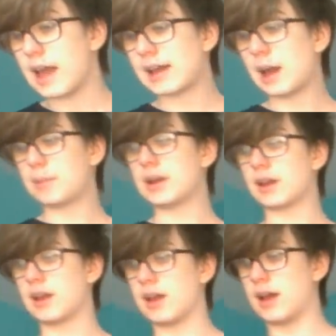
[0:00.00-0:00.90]
Cabinet
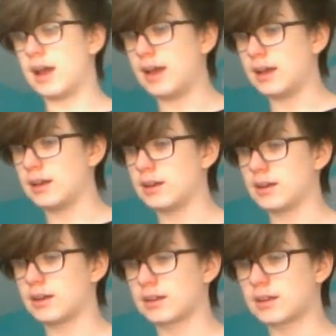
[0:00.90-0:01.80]

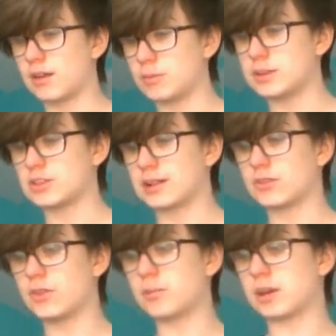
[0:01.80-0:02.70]
government
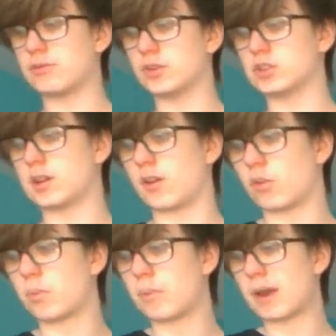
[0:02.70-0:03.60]
transformed her fortunes,